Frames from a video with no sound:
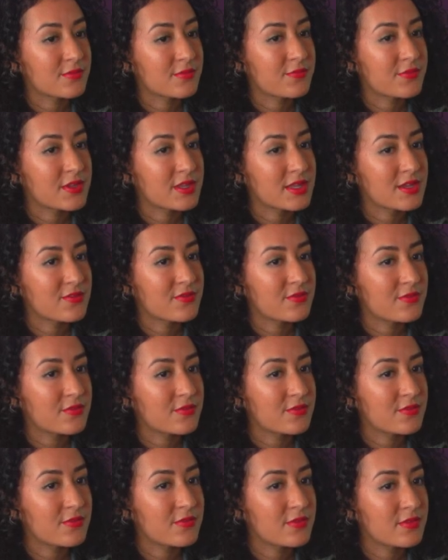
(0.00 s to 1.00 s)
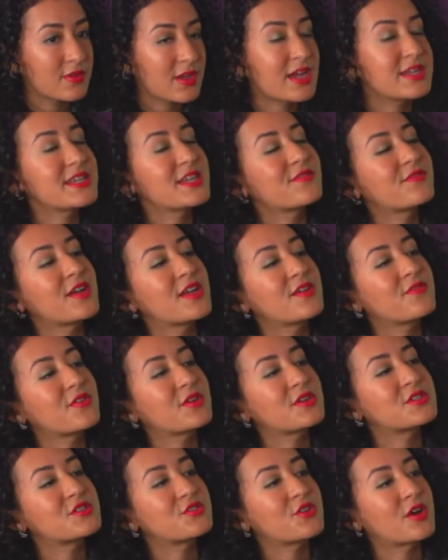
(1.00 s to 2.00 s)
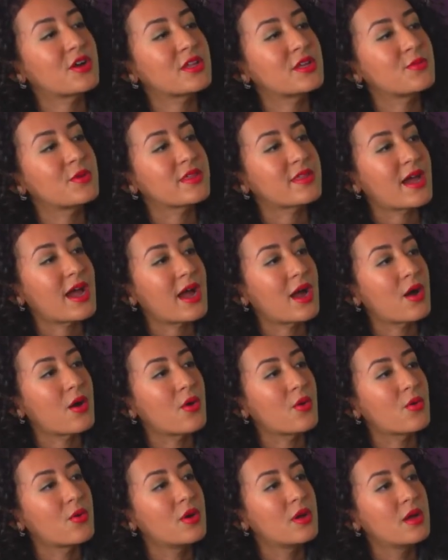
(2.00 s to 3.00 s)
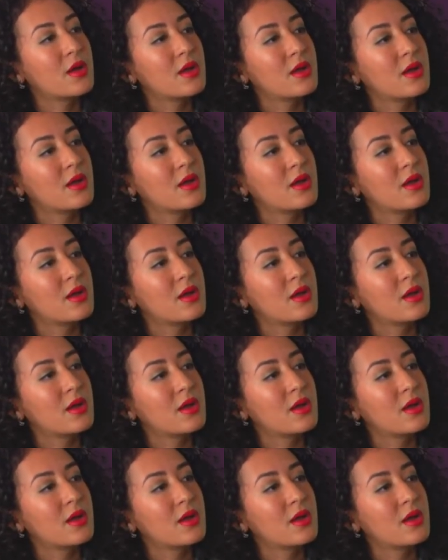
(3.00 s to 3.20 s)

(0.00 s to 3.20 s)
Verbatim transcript: feeling identifying very strongly with how